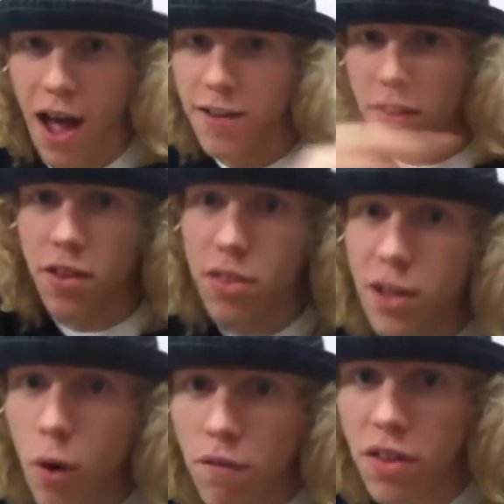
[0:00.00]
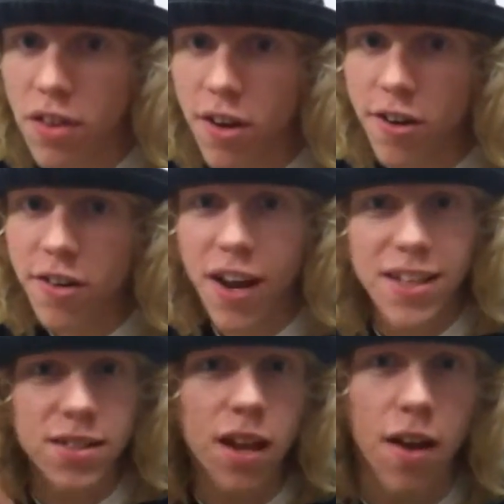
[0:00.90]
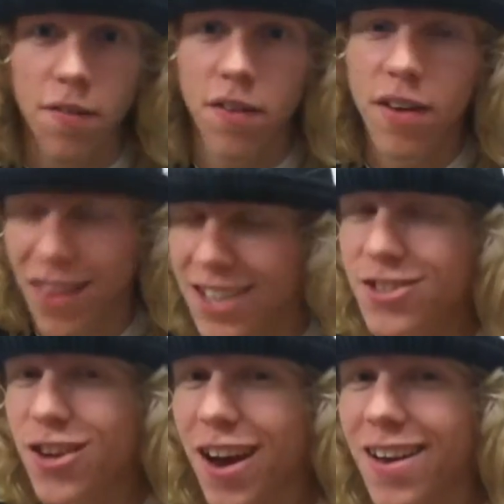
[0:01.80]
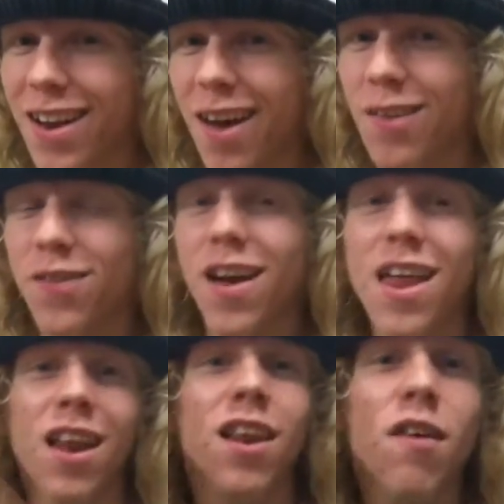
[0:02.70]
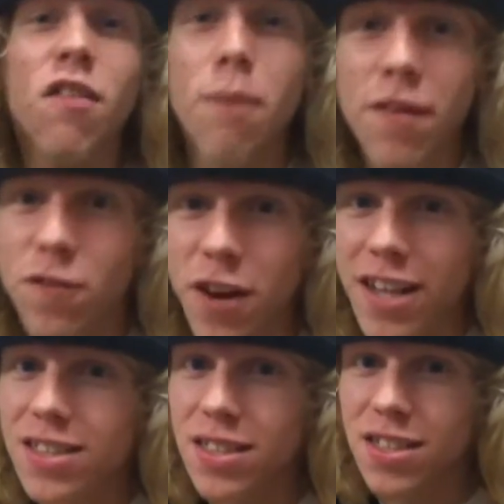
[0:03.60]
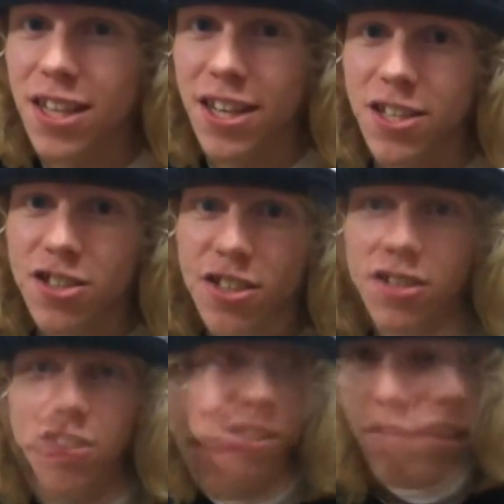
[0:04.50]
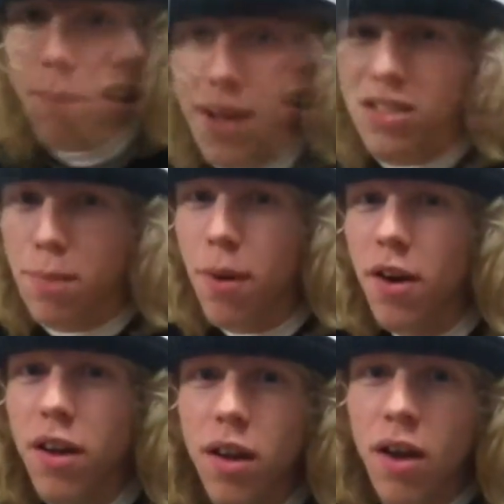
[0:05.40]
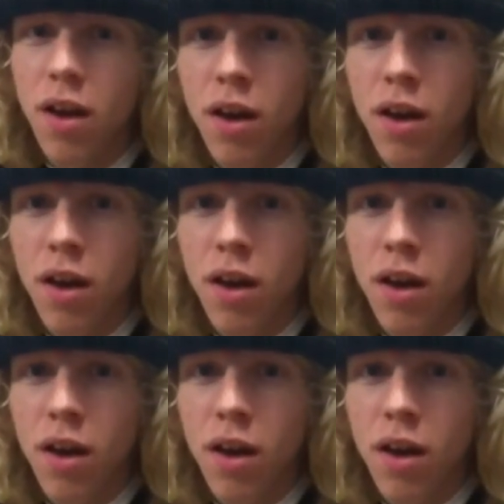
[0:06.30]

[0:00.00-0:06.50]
Another thing over the year is love. That's right, love. Love of my friends, teachers. I either love them as a buddy